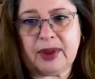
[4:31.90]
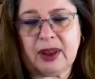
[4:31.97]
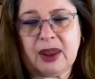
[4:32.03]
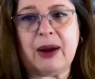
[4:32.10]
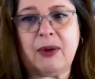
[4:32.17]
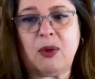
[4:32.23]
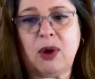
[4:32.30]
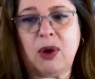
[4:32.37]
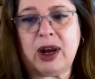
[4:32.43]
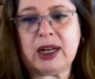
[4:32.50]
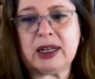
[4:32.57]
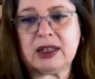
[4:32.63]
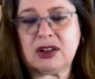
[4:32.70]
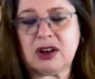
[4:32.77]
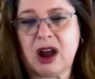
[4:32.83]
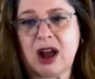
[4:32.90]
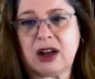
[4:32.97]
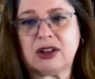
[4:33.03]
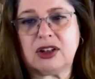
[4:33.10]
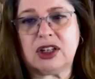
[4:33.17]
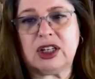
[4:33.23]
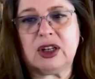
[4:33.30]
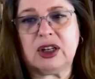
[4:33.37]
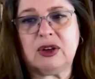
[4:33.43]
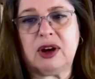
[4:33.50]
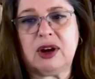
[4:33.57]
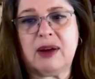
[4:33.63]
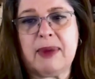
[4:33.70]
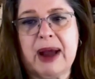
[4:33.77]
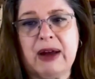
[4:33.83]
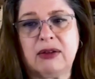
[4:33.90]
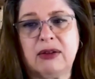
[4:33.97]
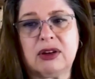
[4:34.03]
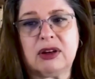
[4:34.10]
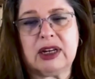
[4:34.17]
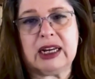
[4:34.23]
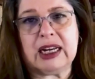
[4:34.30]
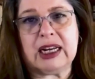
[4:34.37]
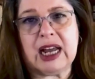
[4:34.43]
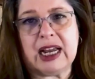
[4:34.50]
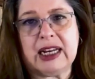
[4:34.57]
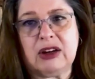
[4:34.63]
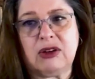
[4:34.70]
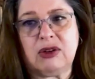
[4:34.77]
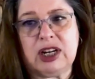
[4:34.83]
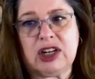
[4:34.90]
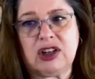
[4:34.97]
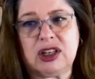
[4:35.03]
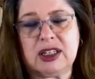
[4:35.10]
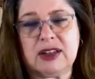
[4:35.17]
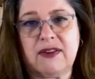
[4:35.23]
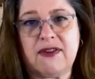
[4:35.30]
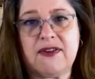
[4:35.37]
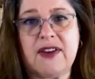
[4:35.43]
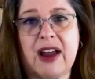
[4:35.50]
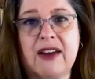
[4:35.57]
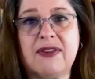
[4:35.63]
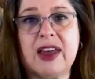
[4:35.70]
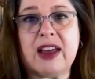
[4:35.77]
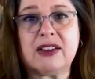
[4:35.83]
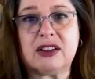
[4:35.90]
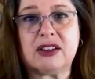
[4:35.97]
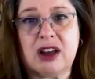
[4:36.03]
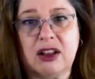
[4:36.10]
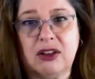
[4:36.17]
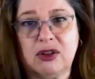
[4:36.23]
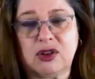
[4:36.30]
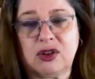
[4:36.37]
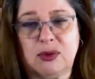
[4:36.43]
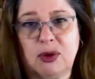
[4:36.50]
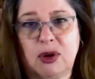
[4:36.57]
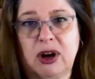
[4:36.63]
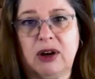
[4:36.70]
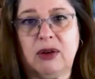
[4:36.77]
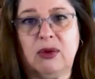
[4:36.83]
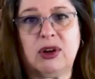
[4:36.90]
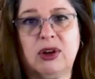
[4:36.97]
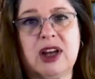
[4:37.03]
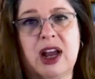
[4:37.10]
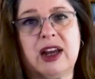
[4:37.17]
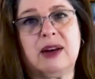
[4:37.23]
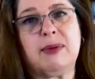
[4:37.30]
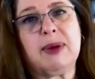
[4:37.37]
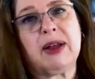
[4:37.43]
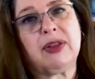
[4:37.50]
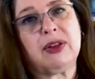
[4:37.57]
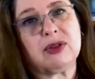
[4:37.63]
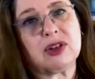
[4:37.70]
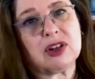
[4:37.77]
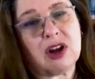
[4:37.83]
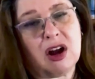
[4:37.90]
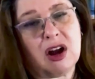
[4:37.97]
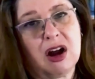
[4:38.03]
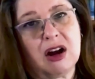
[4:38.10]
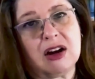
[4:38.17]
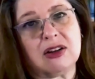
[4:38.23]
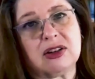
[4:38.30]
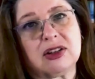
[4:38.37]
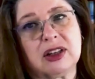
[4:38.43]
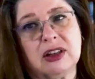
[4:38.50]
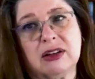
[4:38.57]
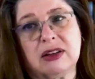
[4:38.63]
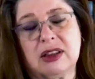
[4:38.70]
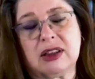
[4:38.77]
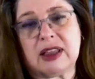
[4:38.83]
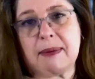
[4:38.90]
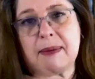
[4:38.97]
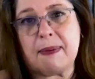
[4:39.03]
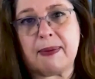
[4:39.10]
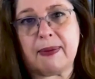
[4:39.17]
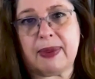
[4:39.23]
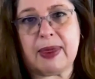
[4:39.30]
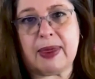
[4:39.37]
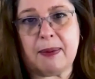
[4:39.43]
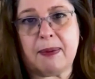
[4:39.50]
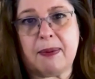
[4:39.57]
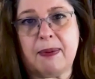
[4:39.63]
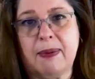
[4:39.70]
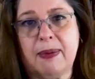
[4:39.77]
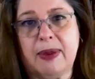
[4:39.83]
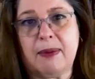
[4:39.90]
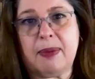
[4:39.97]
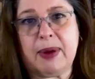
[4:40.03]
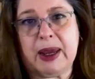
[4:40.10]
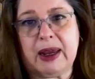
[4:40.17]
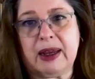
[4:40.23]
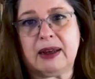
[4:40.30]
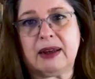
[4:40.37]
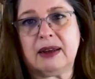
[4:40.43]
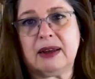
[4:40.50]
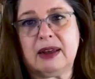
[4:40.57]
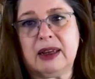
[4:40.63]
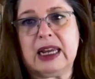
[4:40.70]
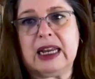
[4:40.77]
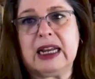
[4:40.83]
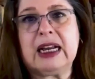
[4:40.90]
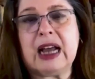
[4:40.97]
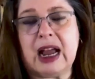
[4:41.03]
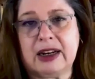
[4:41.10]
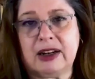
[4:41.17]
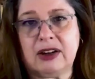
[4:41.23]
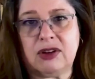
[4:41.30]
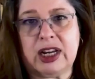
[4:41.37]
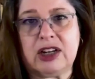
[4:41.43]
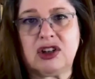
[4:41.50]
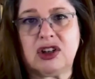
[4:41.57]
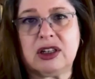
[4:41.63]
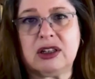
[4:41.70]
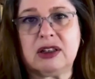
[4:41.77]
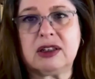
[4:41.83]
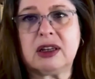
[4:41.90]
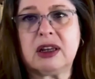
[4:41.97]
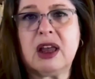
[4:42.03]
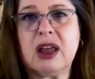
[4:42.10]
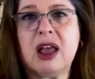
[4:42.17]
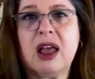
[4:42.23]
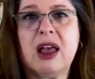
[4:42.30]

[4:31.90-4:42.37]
And I want to talk to you about in-kind donations of $5,000 or more. We're talking about those cars and the big in-kind donations